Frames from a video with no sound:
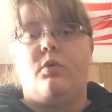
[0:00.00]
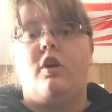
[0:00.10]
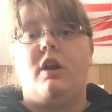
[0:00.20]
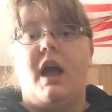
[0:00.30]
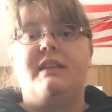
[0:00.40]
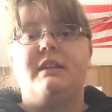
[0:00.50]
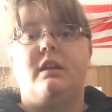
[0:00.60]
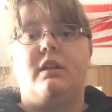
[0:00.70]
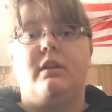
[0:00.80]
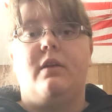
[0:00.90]
We are not
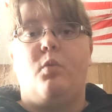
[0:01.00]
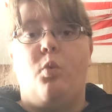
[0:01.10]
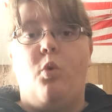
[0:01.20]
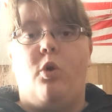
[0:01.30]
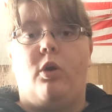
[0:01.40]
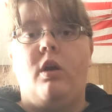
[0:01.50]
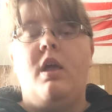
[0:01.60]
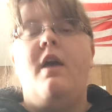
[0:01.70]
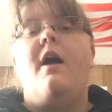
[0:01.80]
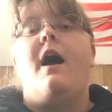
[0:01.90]
declaring war
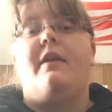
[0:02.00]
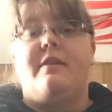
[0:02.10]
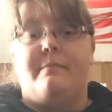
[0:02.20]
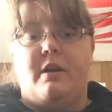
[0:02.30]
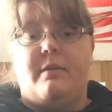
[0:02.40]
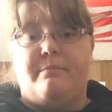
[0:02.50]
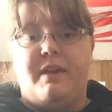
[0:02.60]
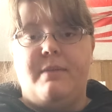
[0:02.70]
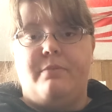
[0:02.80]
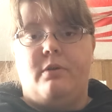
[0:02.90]
on the American
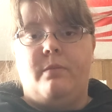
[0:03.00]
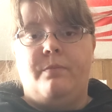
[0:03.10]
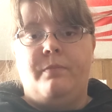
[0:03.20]
people.